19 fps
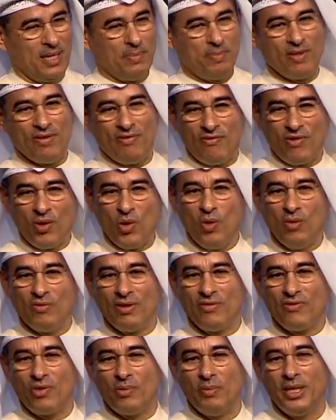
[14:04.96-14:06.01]
keep the flow of
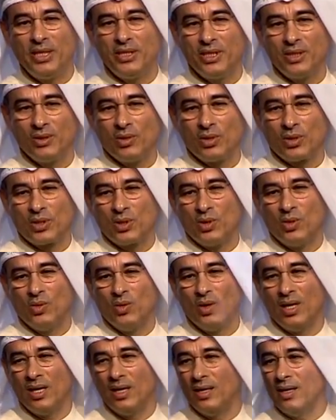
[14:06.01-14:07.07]
information also